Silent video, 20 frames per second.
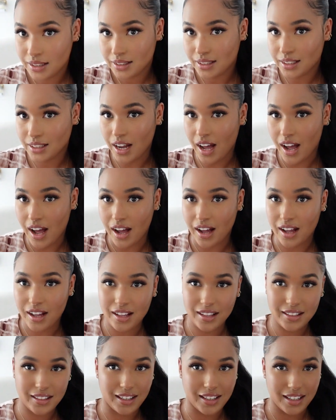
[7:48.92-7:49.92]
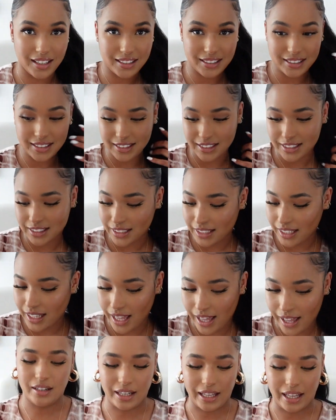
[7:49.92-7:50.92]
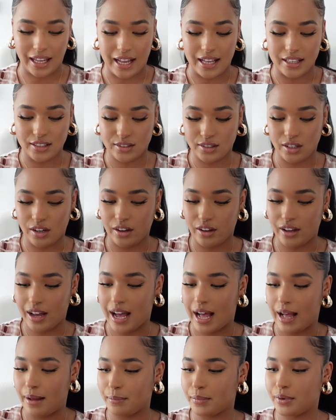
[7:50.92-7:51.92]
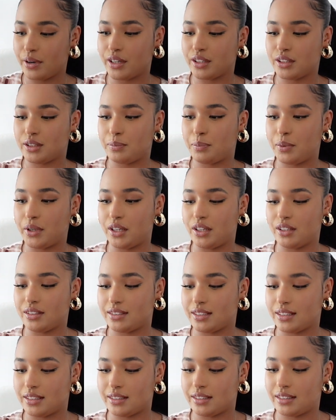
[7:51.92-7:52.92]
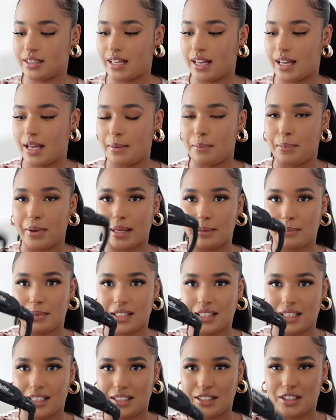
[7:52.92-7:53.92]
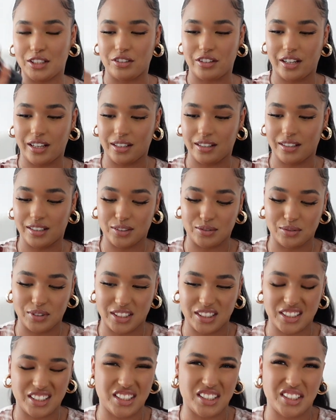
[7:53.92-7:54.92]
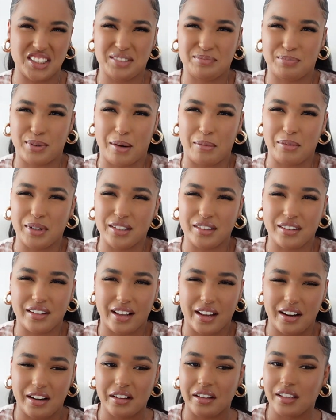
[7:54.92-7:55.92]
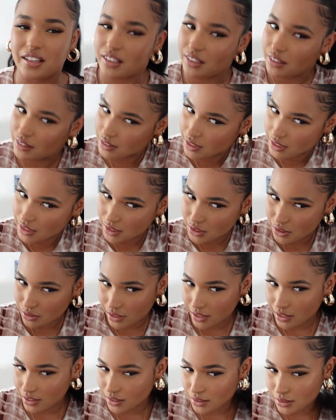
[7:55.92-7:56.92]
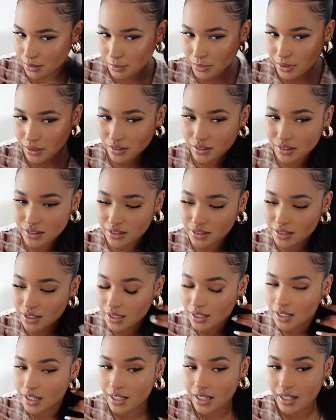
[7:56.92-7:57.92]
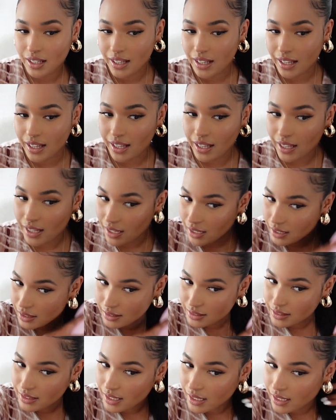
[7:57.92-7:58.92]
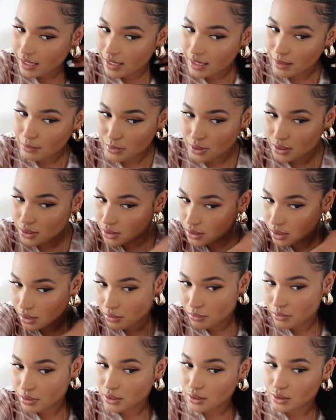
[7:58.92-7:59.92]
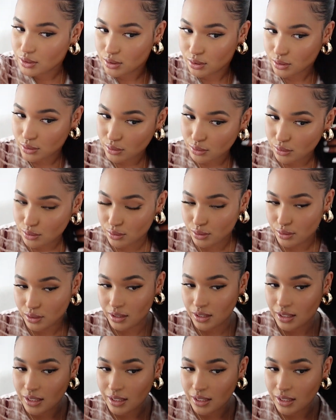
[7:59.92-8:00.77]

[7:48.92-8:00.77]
ta-da that is literally it okay guys so i'm going to be using the BaByliss straighteners which you probably don't care you can use any straightener to be honest and then i'm just going to